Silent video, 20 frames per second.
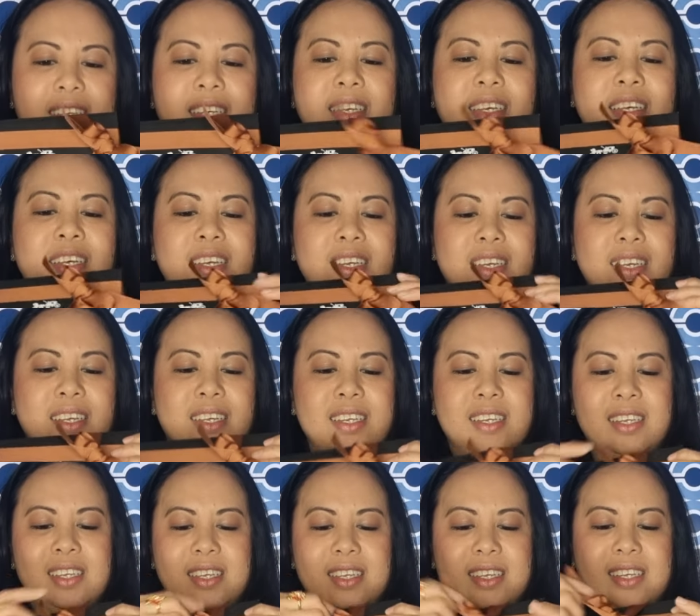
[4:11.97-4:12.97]

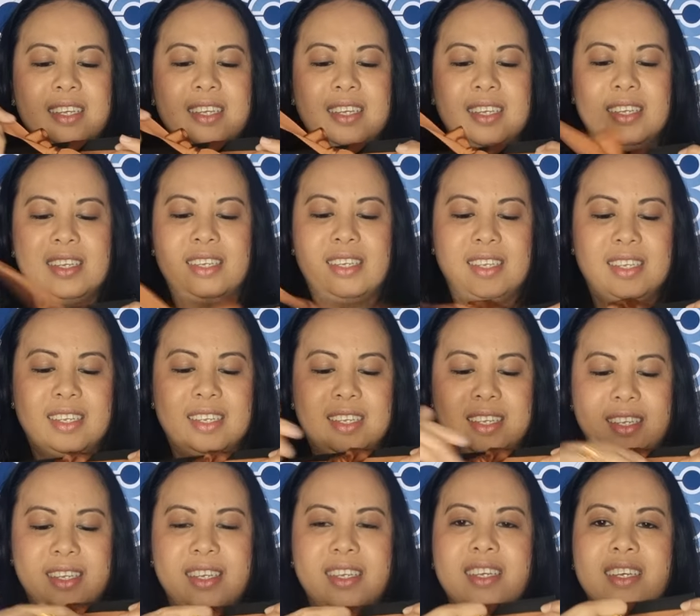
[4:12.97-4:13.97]

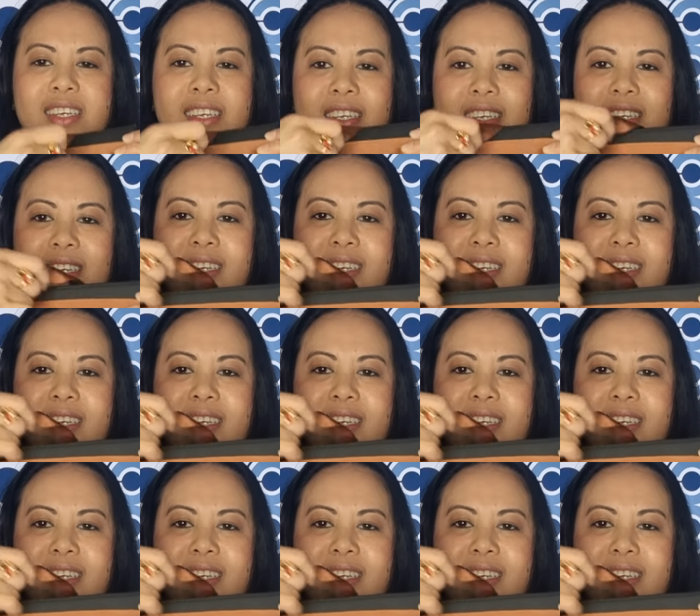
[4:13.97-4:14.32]
[no speech]